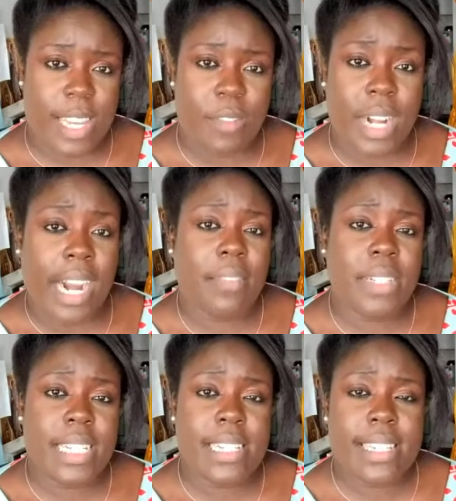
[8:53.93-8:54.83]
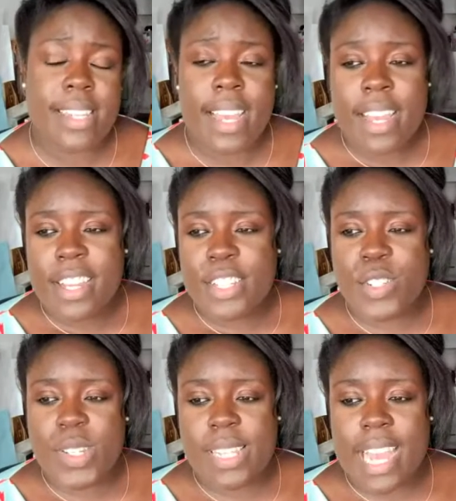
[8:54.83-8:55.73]
self-confidence. You
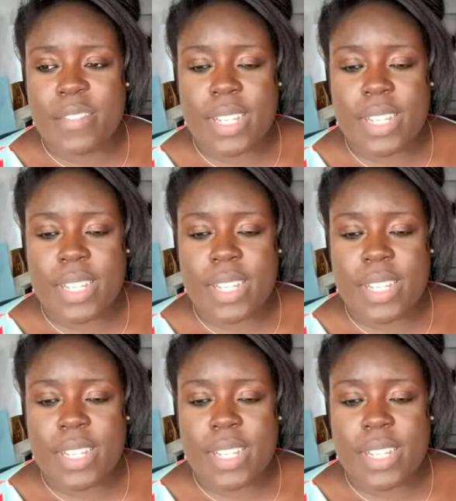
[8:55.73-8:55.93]
just have